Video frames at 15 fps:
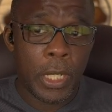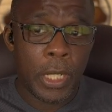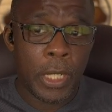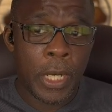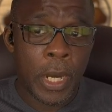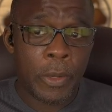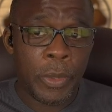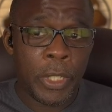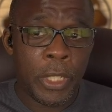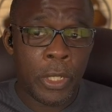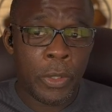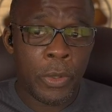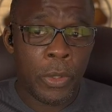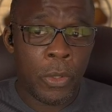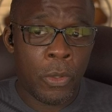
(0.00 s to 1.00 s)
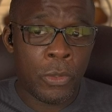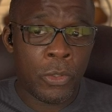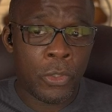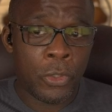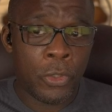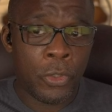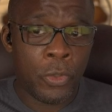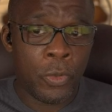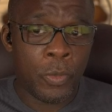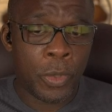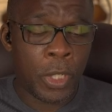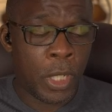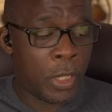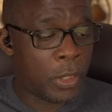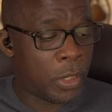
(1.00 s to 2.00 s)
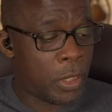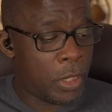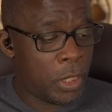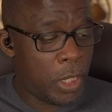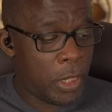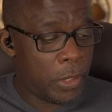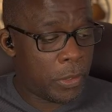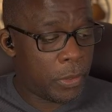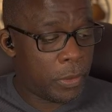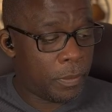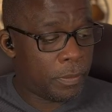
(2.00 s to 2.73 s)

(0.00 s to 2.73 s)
Now we go on to plants and yeast.